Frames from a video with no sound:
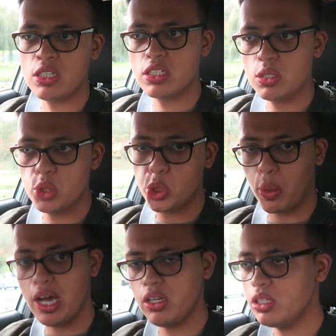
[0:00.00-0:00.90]
You can still
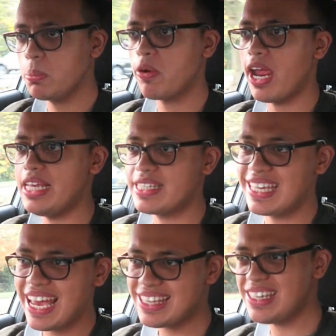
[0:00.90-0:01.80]
trail on the brakes,
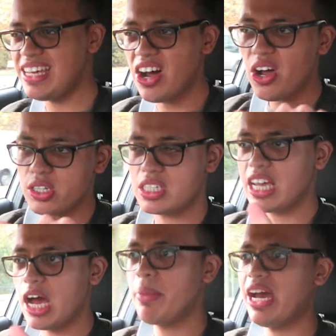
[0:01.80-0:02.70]
get the arse
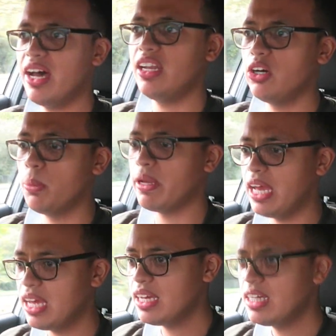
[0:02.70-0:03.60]
to come out a little bit.